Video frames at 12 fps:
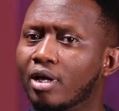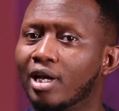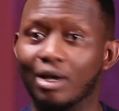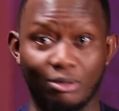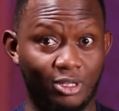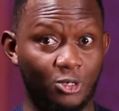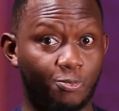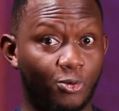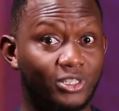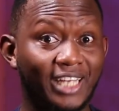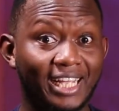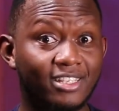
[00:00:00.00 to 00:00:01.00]
Now, this
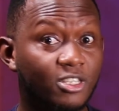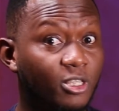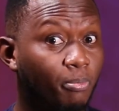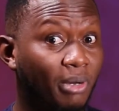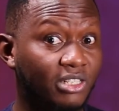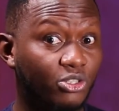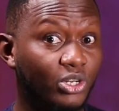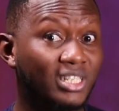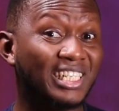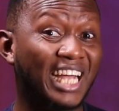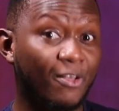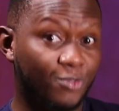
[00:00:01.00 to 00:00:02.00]
protects the battery's
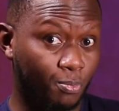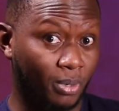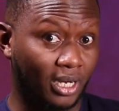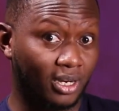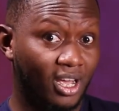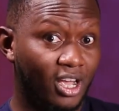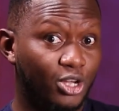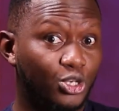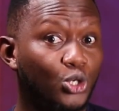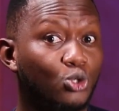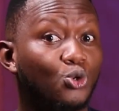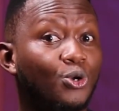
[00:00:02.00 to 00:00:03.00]
lifespan
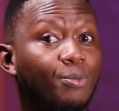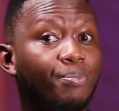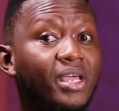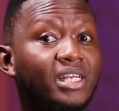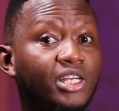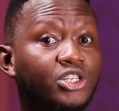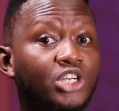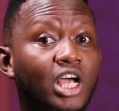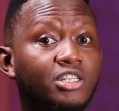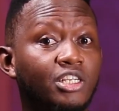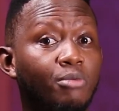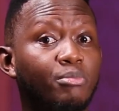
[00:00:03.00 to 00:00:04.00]
due to repeated
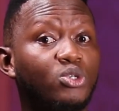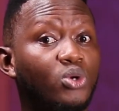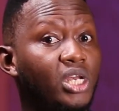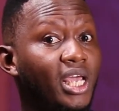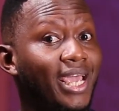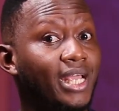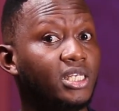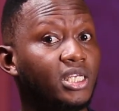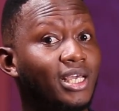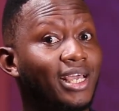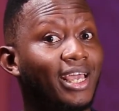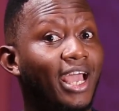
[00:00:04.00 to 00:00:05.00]
charging between
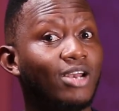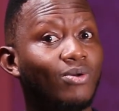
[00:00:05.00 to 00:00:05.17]
80 and